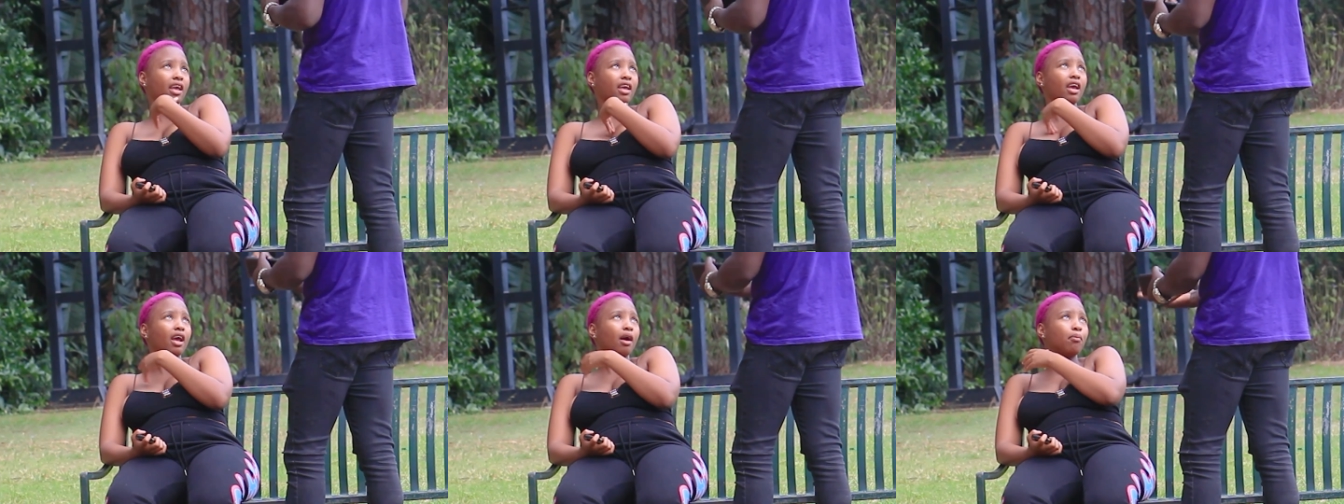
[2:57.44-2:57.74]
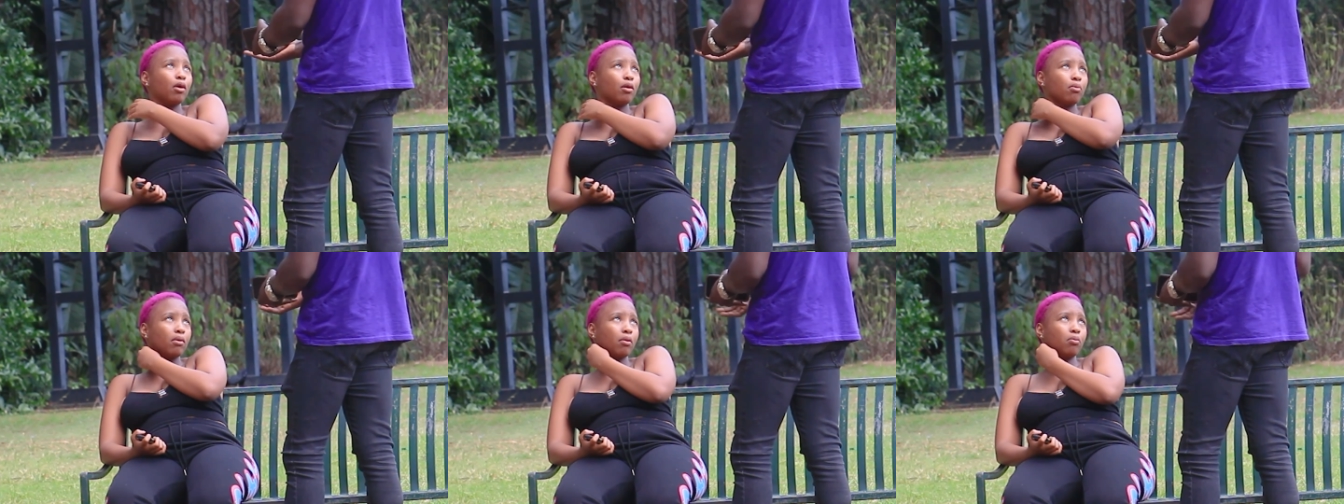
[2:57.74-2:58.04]
about
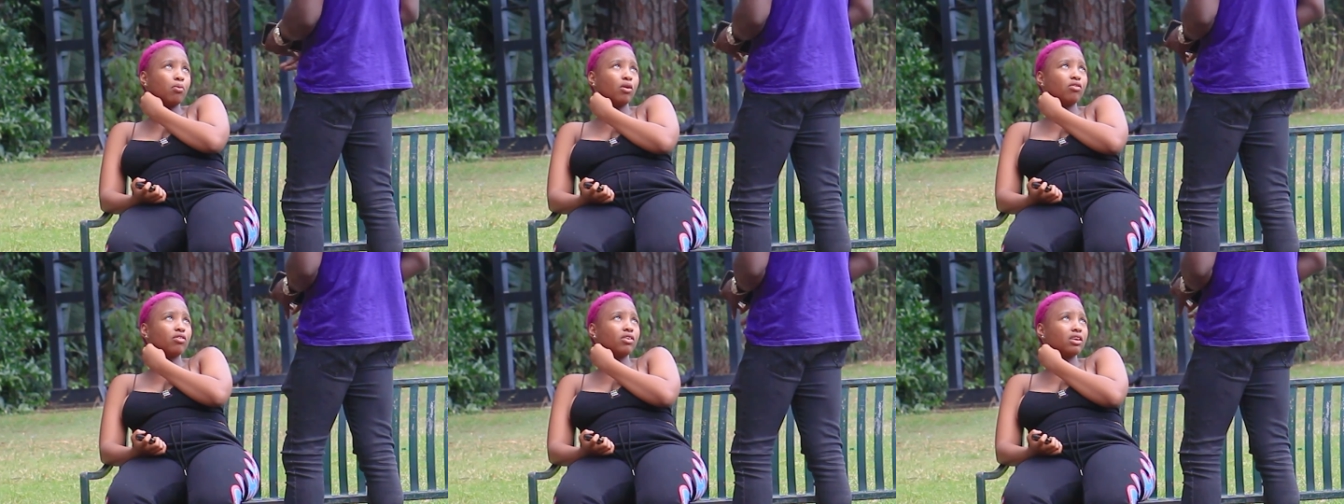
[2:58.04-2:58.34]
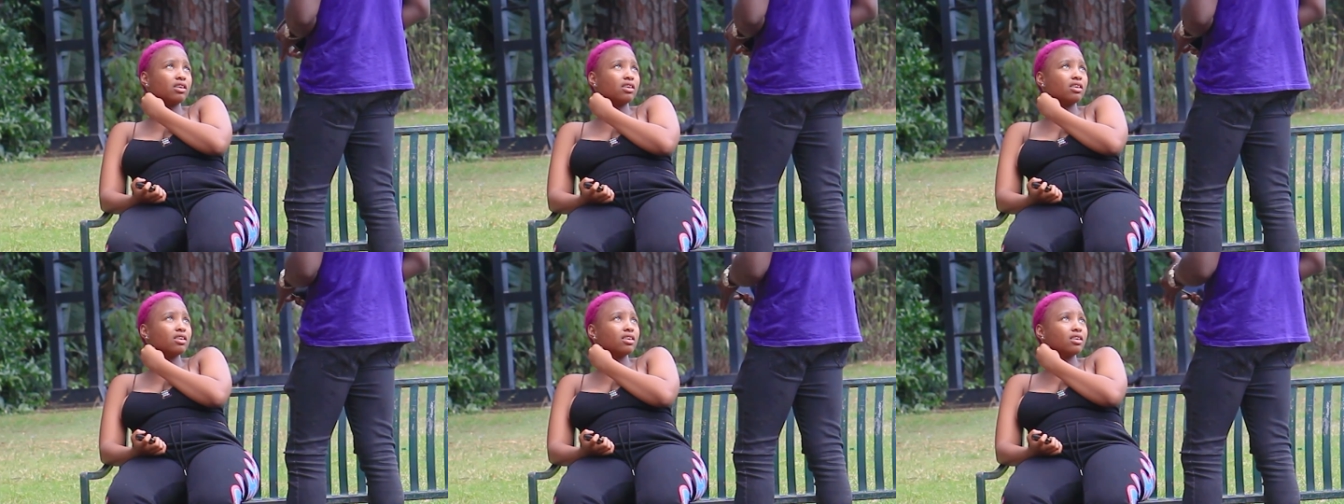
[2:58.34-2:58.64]
my boyfriend.
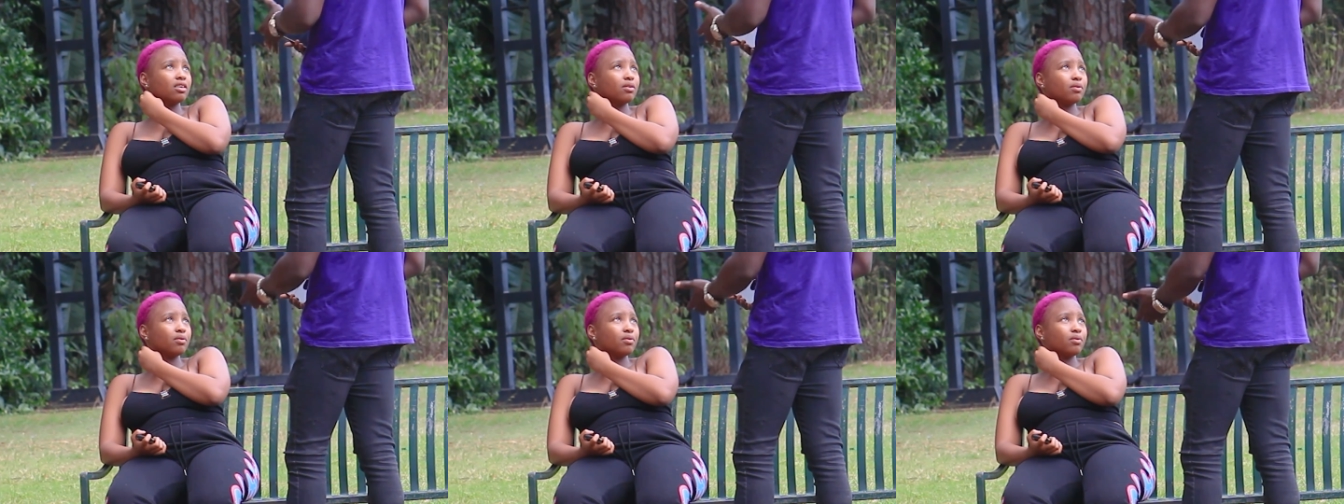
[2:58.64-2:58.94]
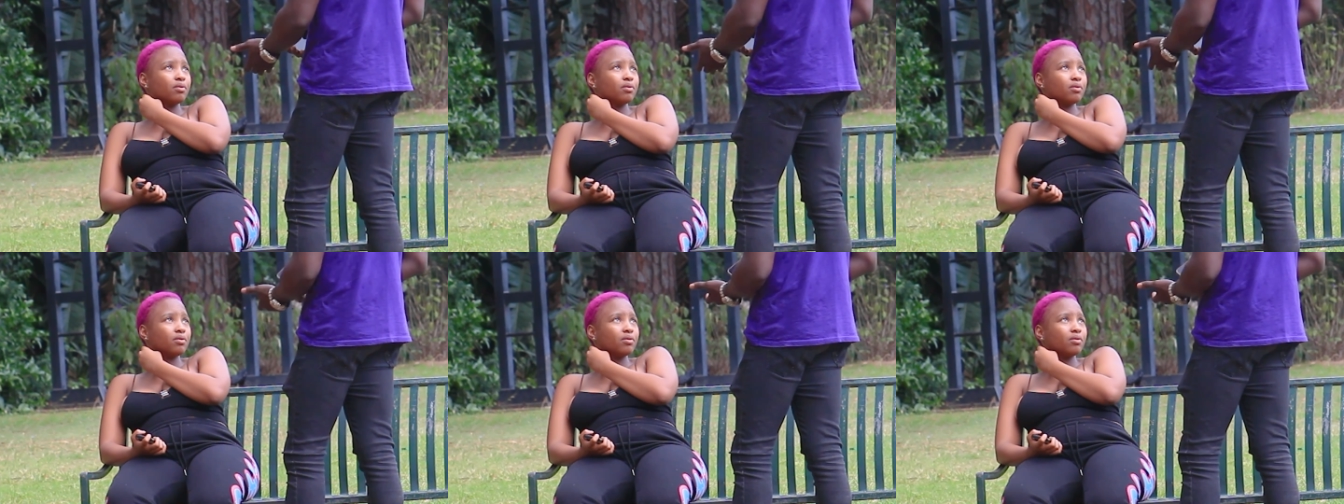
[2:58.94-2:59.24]
Yes, that's
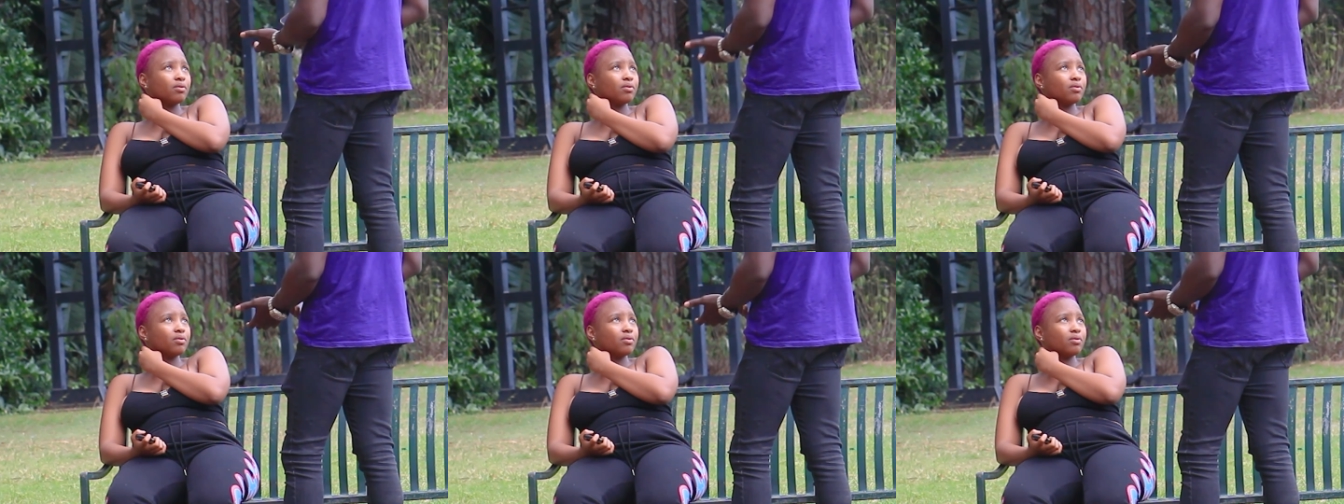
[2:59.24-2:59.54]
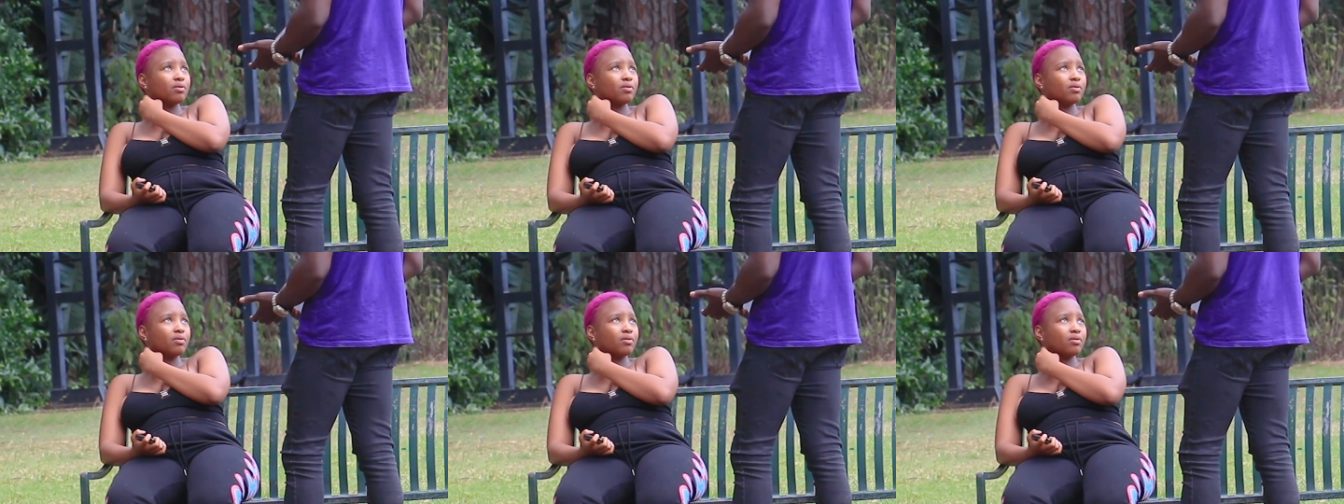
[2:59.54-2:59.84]
what I was saying.
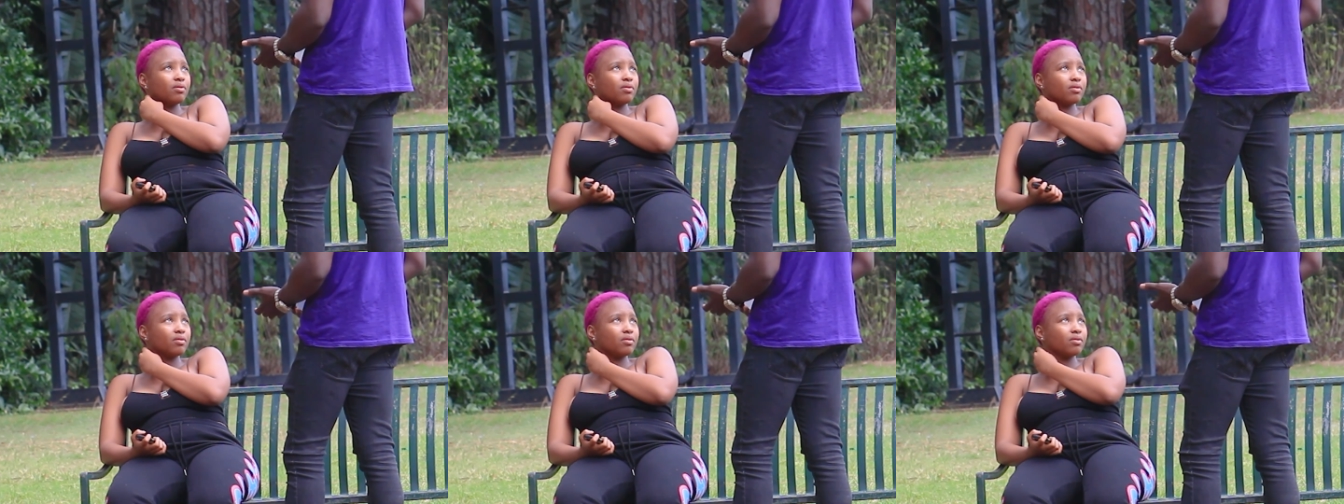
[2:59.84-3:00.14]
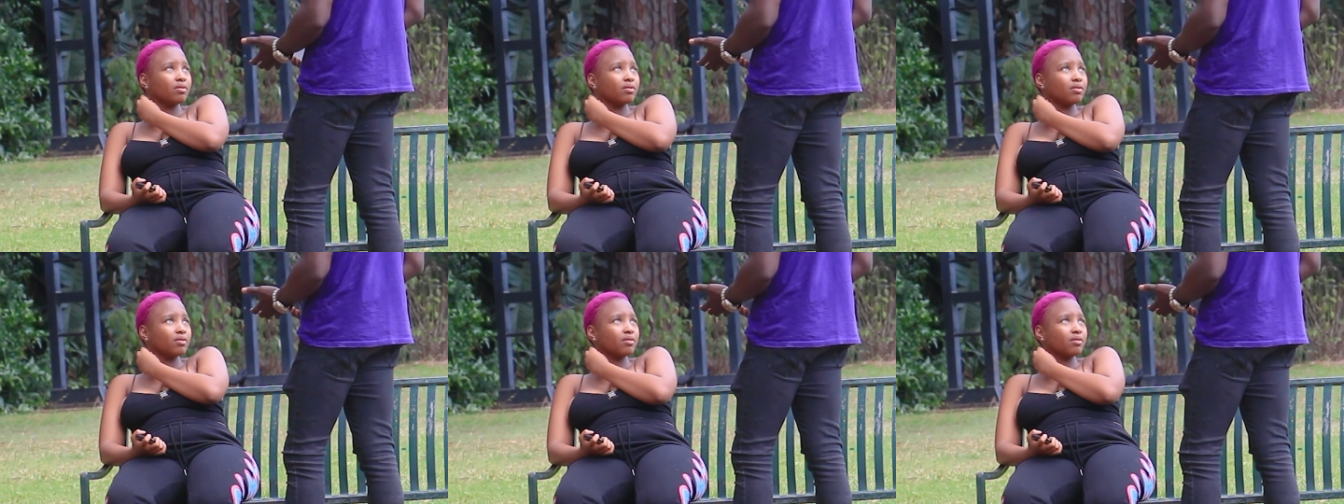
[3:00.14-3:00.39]
You understand?